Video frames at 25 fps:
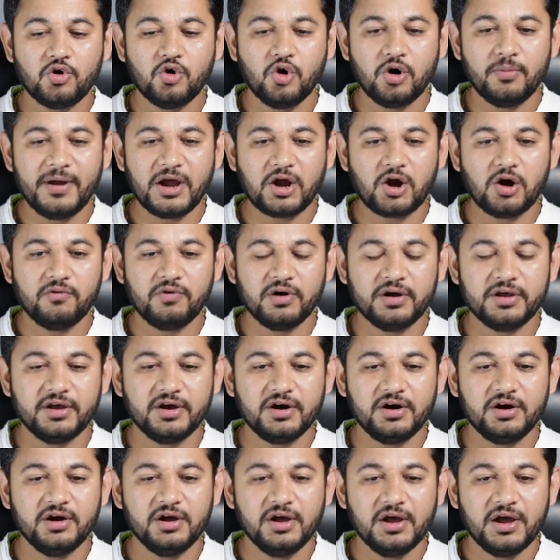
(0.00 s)
go back over
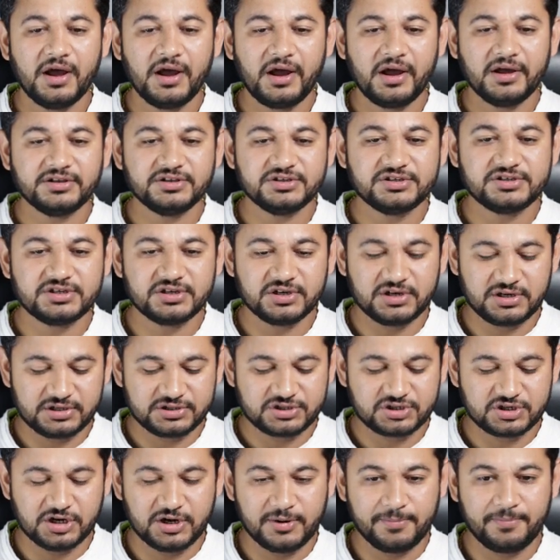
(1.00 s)
here and
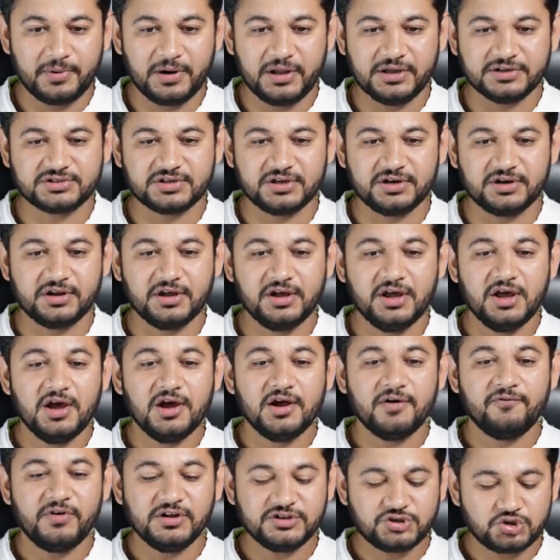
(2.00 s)
just replace it.
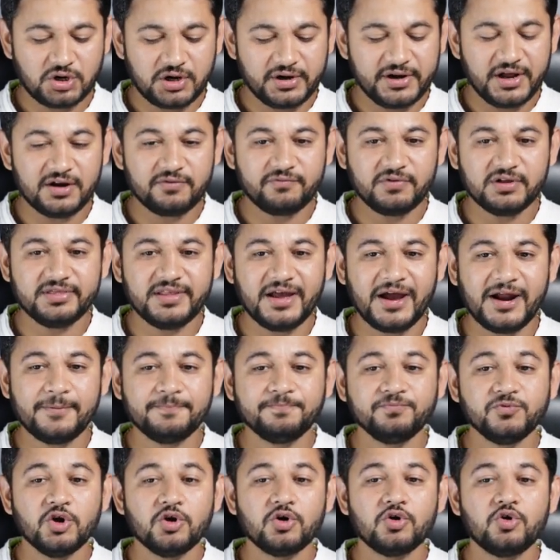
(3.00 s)
Once you're done with
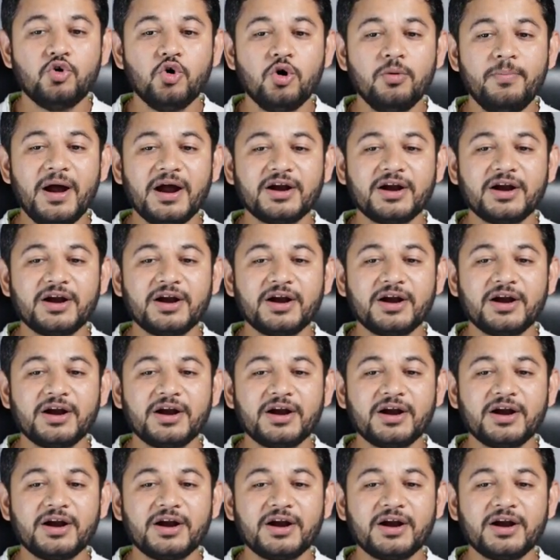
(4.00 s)
that, go